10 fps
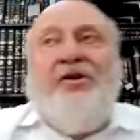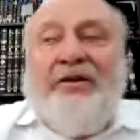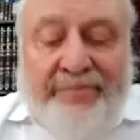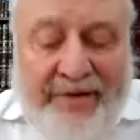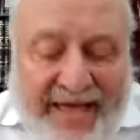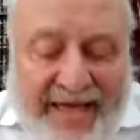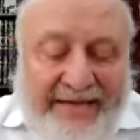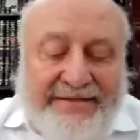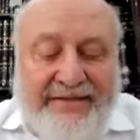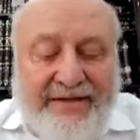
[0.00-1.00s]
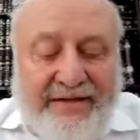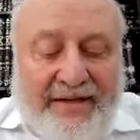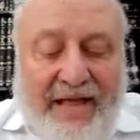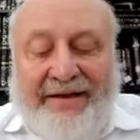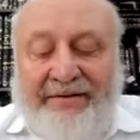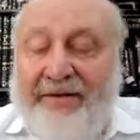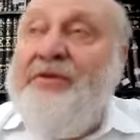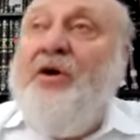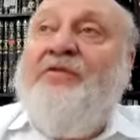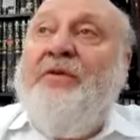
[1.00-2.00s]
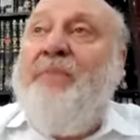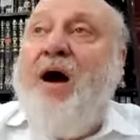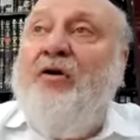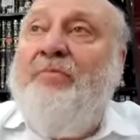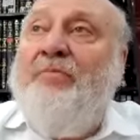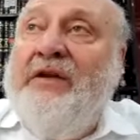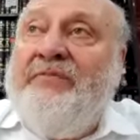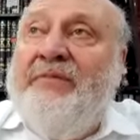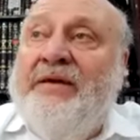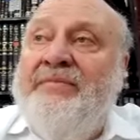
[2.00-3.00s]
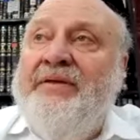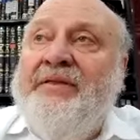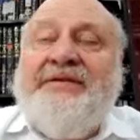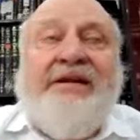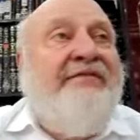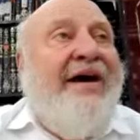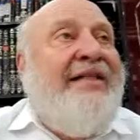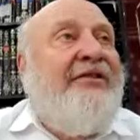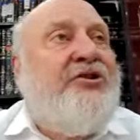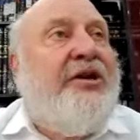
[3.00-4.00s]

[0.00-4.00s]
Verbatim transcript: in a limited case that you know if you borrow money from him, there's an advantage to the